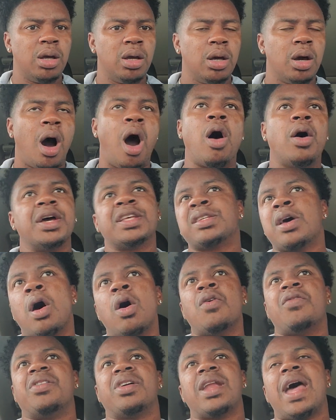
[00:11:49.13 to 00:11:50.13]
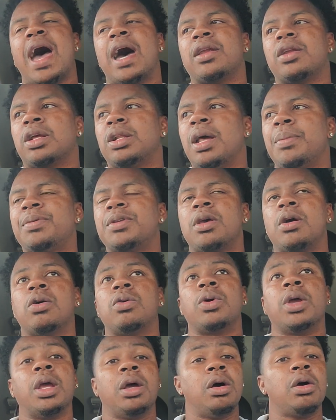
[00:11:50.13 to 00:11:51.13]
Oh, it's over now. The Clippers
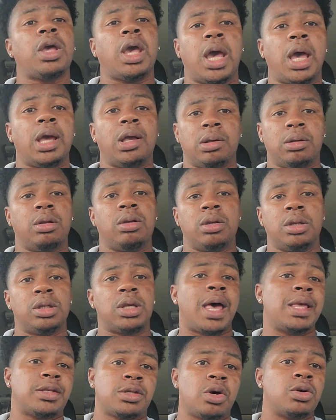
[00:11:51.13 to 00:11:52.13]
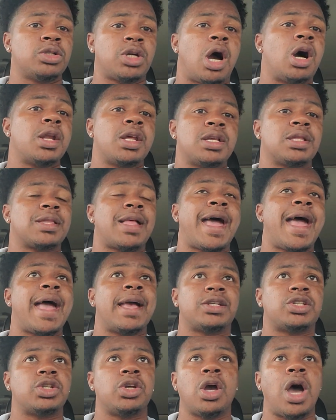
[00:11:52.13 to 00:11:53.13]
gonna win. Okay, and I told y'all this
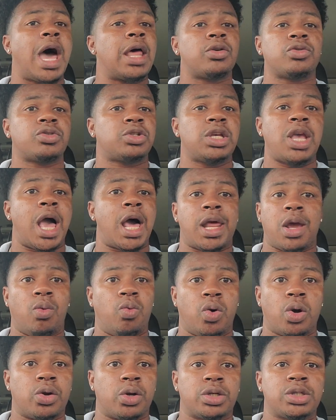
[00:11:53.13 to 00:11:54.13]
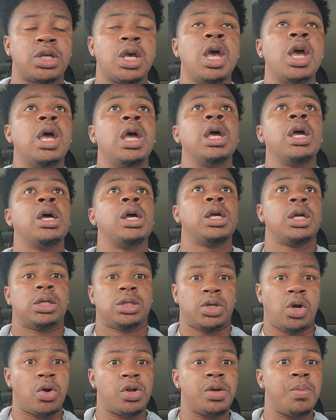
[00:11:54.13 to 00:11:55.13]
last year. I don't see how that works.
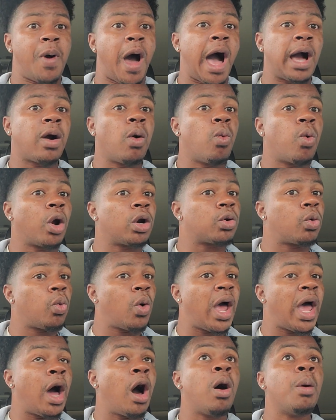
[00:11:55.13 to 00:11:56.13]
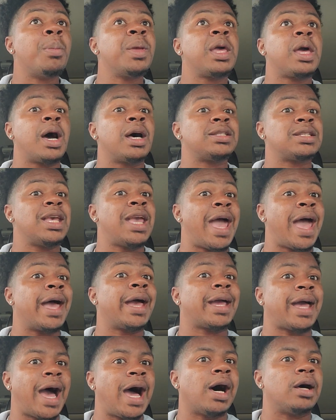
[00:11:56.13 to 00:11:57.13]
Serge Ibaka worked well because he
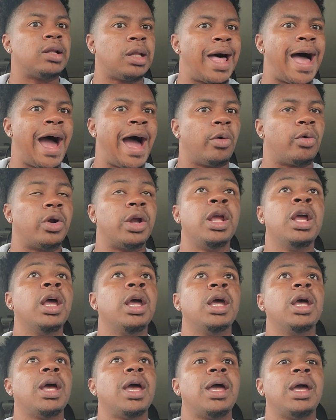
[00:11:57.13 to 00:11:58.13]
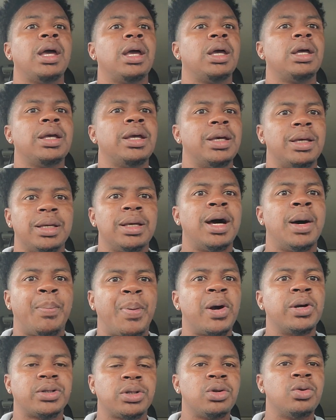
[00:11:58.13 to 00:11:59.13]
had Kyle Lowry, a
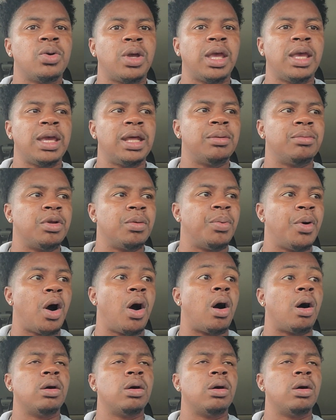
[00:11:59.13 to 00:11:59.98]
person who can get him the ball.